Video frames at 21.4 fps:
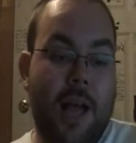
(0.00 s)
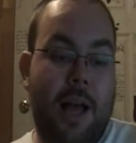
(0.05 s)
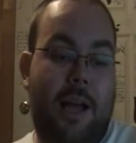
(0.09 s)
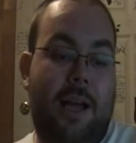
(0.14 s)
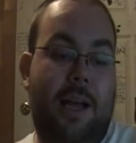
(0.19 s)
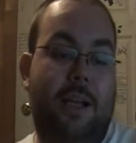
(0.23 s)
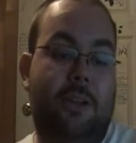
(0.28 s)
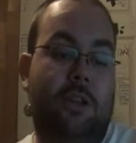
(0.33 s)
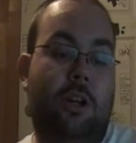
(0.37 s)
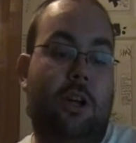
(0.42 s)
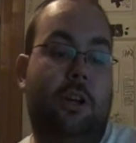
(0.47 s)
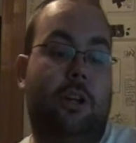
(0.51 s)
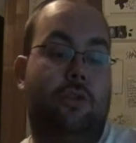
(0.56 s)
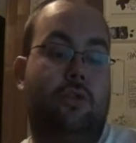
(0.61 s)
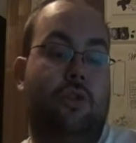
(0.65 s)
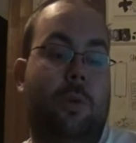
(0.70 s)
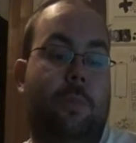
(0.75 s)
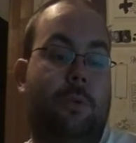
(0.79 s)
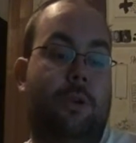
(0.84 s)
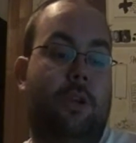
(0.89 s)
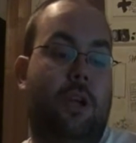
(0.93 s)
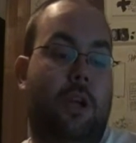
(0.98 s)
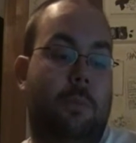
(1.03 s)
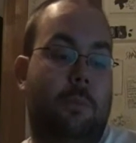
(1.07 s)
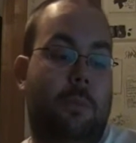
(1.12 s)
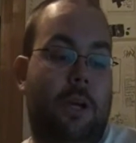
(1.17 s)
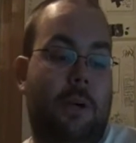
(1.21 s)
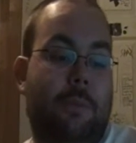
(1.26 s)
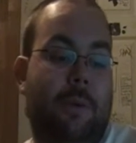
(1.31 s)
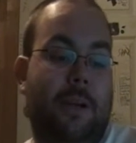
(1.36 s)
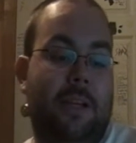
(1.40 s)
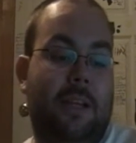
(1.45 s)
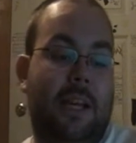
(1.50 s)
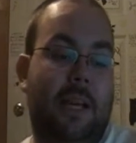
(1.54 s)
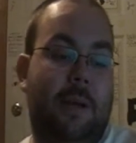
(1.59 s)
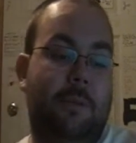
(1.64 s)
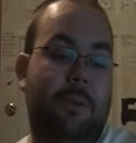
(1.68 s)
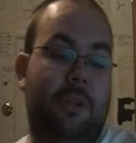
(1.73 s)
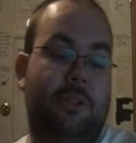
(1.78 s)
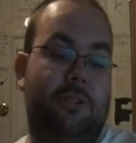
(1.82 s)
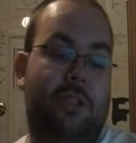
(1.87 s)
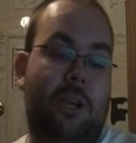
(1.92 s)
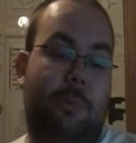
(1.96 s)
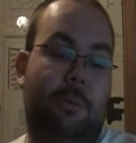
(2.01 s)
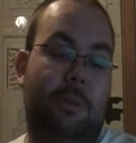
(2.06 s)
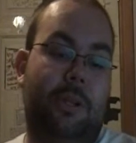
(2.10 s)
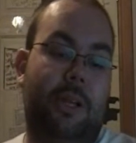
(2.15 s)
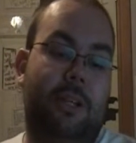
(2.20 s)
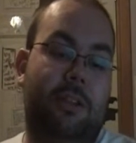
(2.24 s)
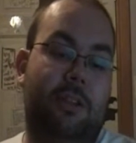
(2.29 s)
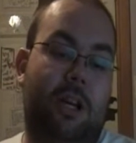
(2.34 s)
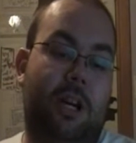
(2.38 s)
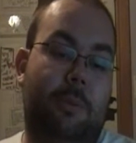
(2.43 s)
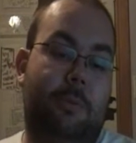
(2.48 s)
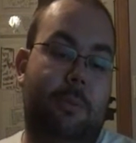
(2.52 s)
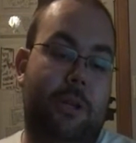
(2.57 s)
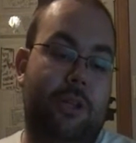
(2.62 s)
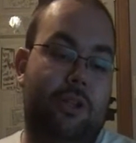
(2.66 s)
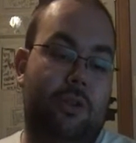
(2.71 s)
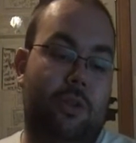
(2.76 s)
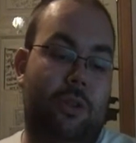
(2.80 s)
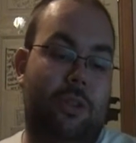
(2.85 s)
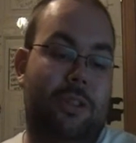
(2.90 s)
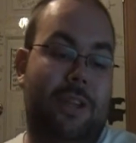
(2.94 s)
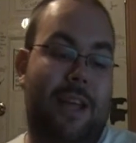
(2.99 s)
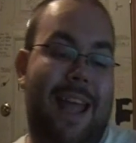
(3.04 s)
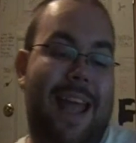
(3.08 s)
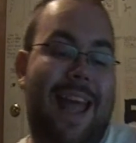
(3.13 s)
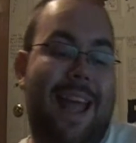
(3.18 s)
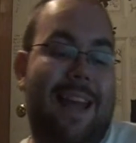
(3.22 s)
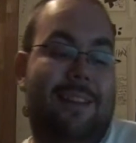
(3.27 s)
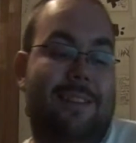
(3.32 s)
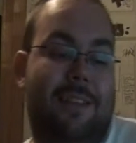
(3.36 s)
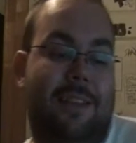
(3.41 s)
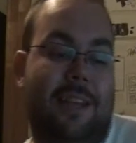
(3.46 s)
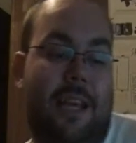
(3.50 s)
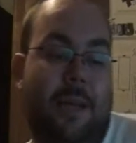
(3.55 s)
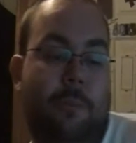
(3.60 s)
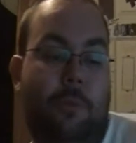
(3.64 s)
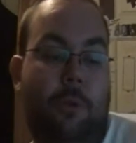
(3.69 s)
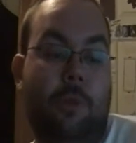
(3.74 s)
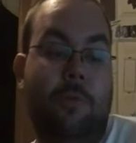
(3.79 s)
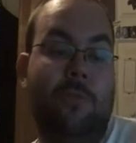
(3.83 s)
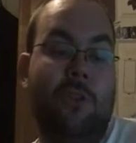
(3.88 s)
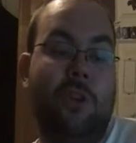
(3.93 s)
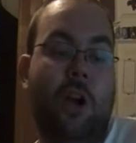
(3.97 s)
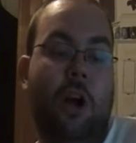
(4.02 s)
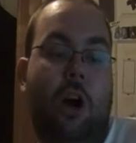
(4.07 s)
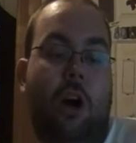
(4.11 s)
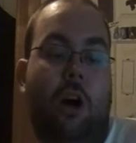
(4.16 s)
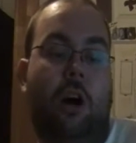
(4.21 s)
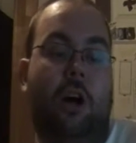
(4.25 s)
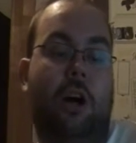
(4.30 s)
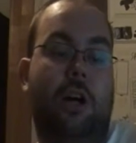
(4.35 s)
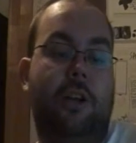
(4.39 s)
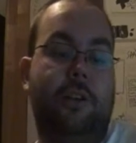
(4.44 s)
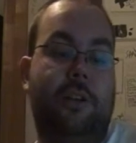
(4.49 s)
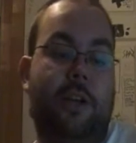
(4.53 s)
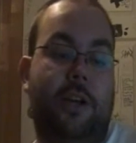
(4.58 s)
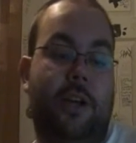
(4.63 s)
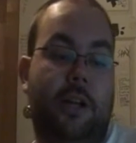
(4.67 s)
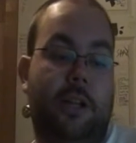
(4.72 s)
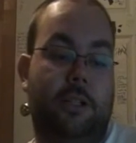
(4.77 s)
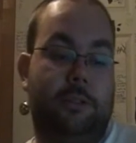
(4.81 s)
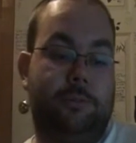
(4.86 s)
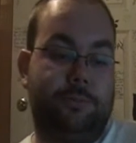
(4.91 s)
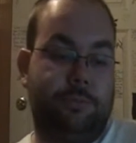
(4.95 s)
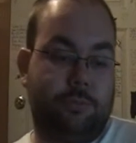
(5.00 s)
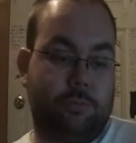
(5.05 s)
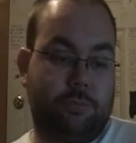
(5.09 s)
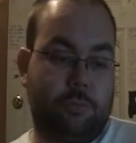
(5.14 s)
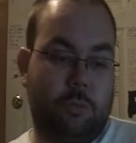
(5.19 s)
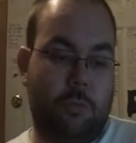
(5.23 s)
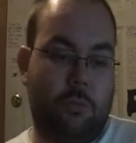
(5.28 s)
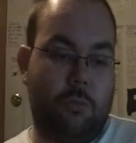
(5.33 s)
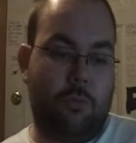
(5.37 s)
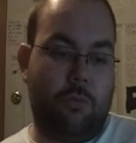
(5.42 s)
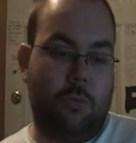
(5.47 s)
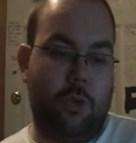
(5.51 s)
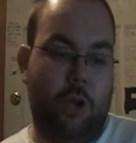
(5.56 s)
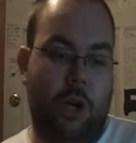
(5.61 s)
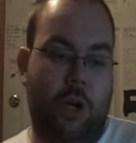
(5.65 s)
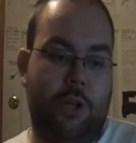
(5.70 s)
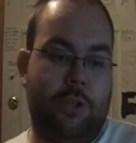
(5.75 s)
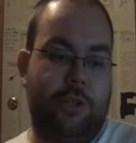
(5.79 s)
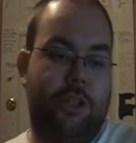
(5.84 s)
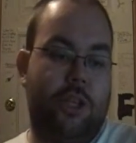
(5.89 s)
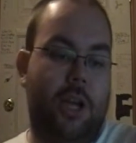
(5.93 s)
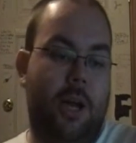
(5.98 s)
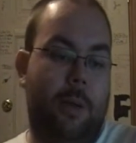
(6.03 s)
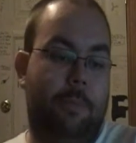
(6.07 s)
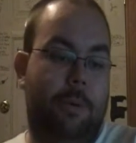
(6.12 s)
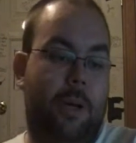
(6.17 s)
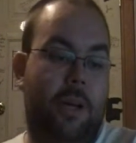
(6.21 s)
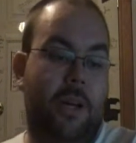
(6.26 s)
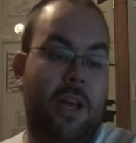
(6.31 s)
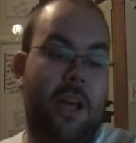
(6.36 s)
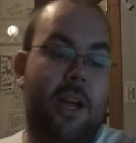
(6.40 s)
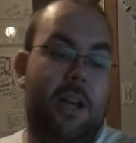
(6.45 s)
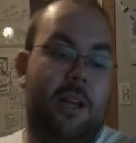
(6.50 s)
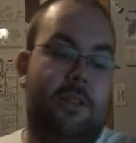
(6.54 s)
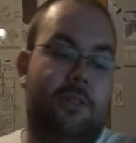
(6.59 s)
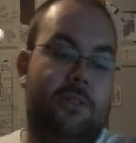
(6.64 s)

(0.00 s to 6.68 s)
A headlock, a trip, and an armbar by Gable. A double headlock by Jordan and Gable on Ciampa.